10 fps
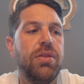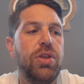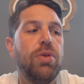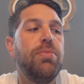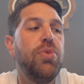
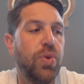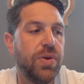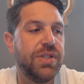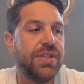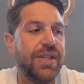your
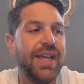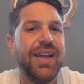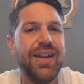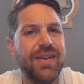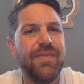moods,
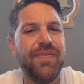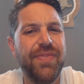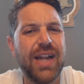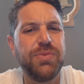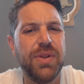then
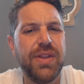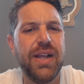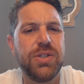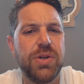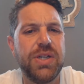that's when
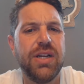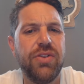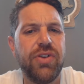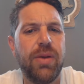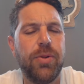things start to get
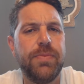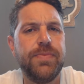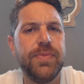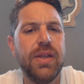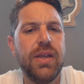in trouble.
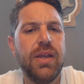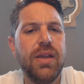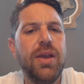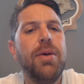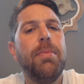
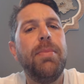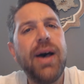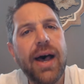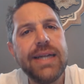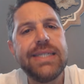
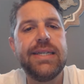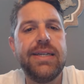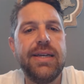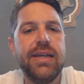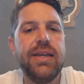But,
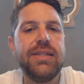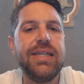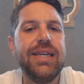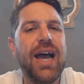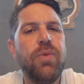
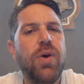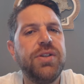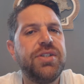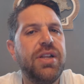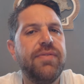see, God
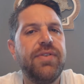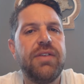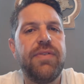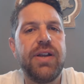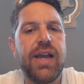wants us to live a
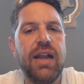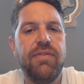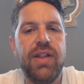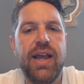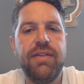different kind
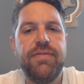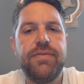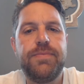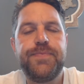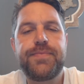of
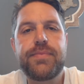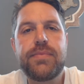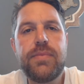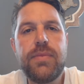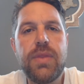life.
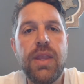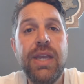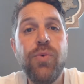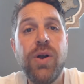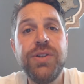
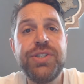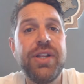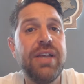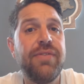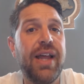He wants to
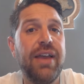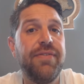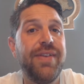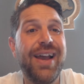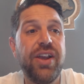live a
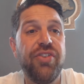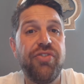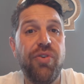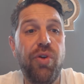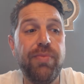life not
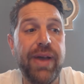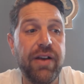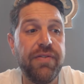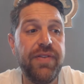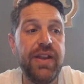controlled by
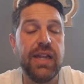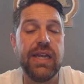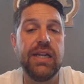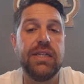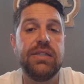our
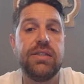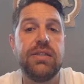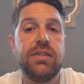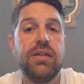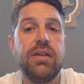
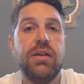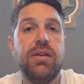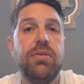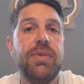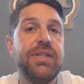feelings,
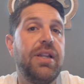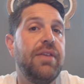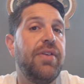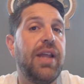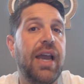but to
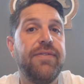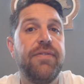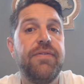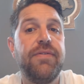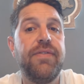live a life
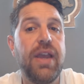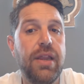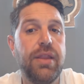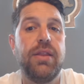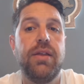of
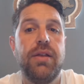faith,